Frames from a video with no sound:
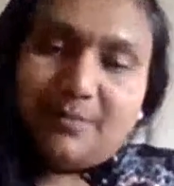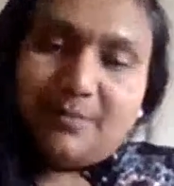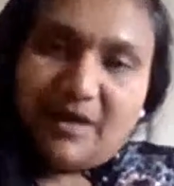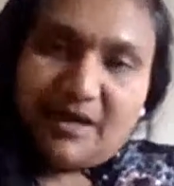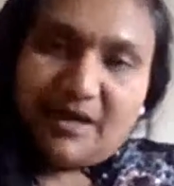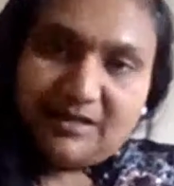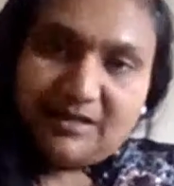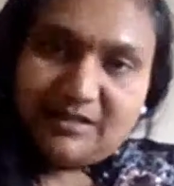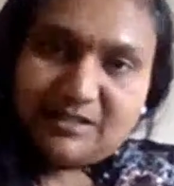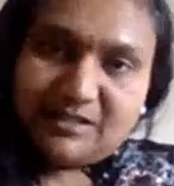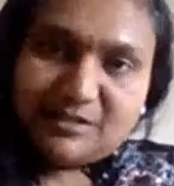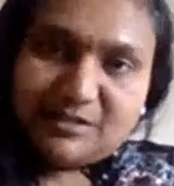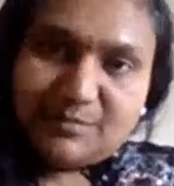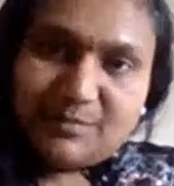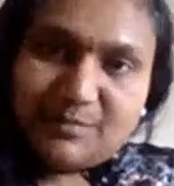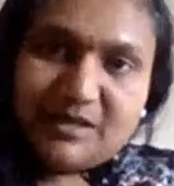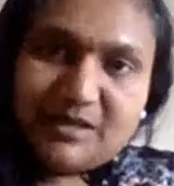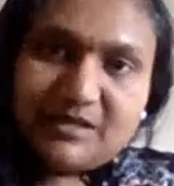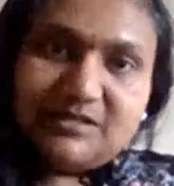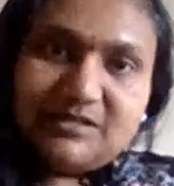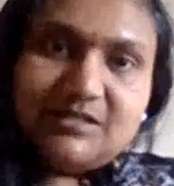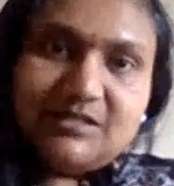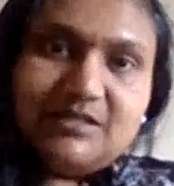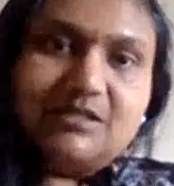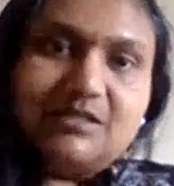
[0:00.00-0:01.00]
made this
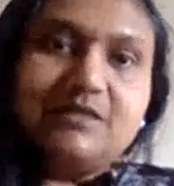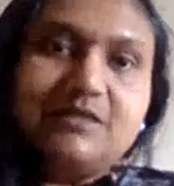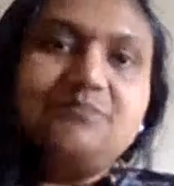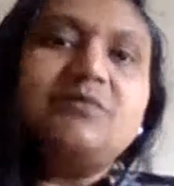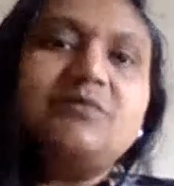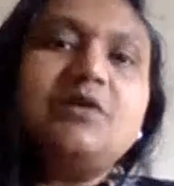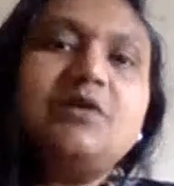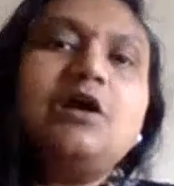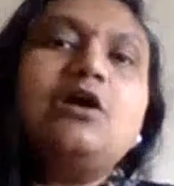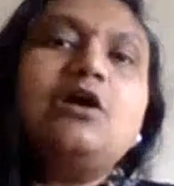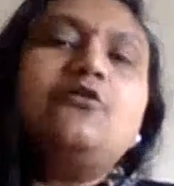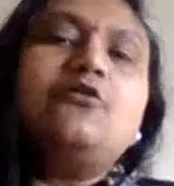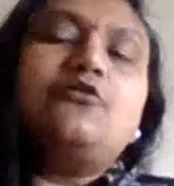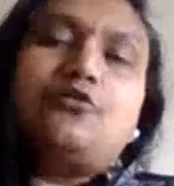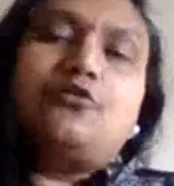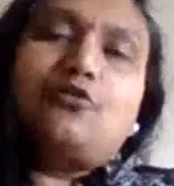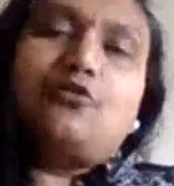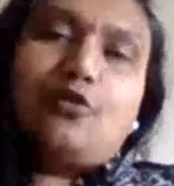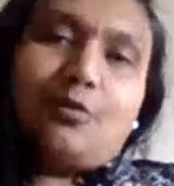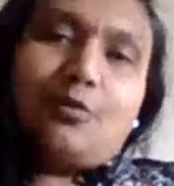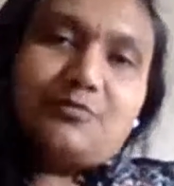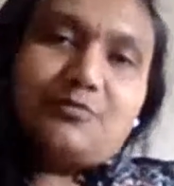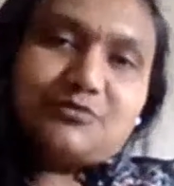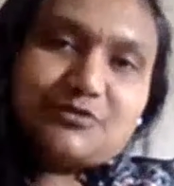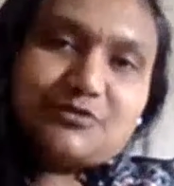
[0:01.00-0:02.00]
painting
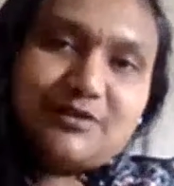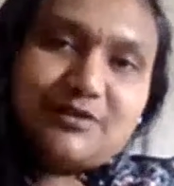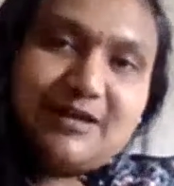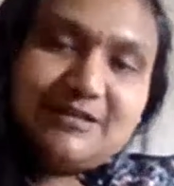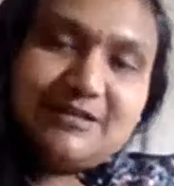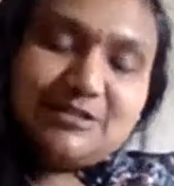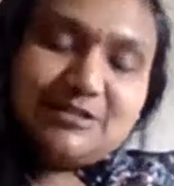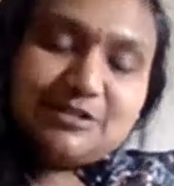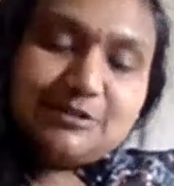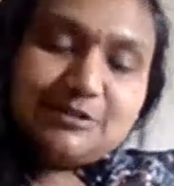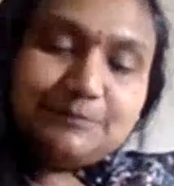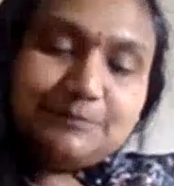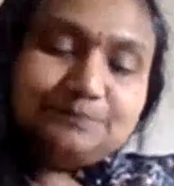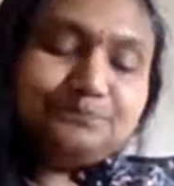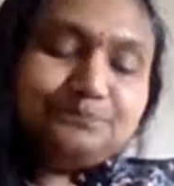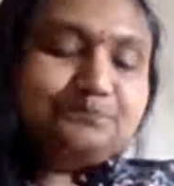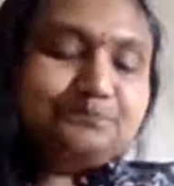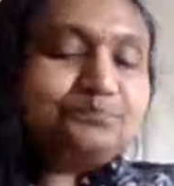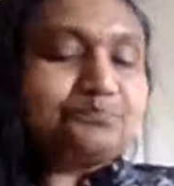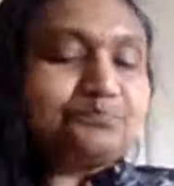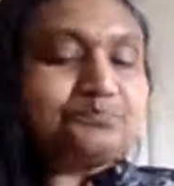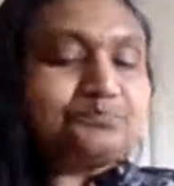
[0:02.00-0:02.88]
from scratch.